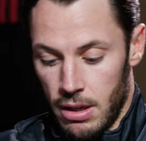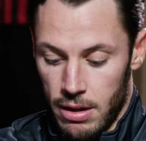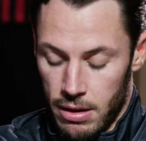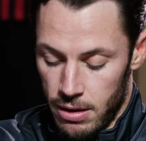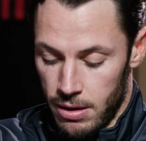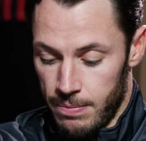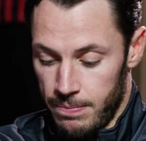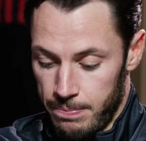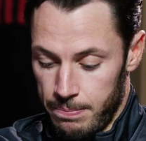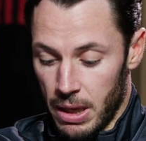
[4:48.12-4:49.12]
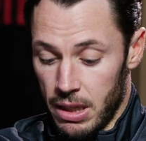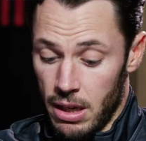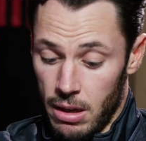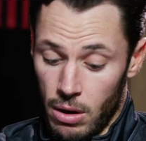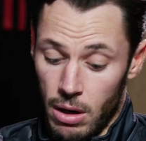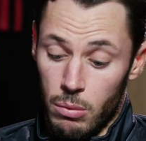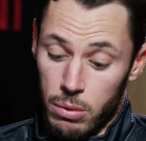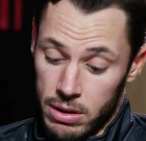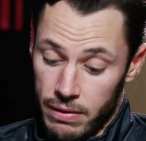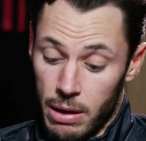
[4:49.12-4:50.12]
Um, but yeah, it, it,
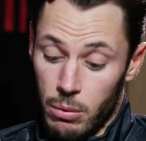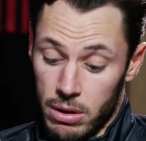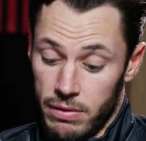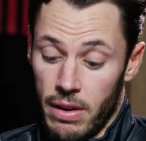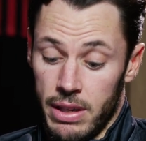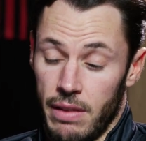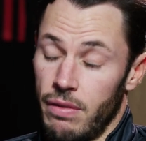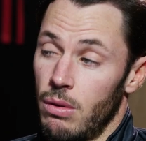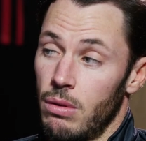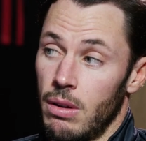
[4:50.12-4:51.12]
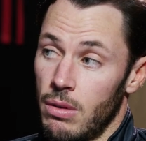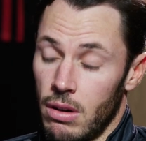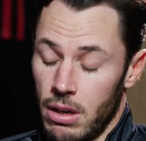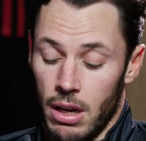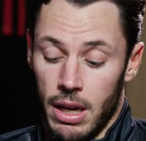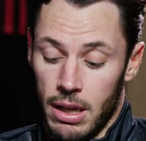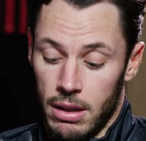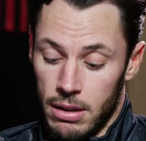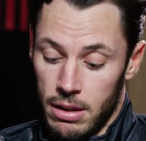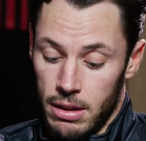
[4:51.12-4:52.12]
was it was very difficult. I'm not going to lie.
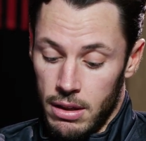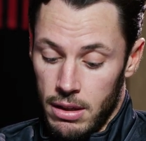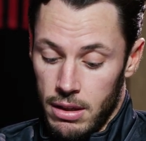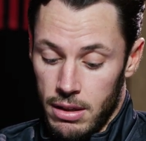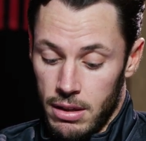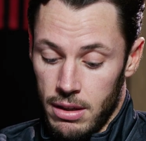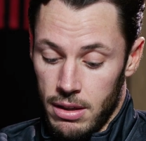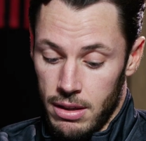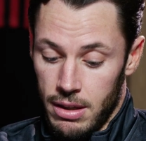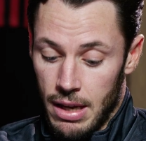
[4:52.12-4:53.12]
Uh,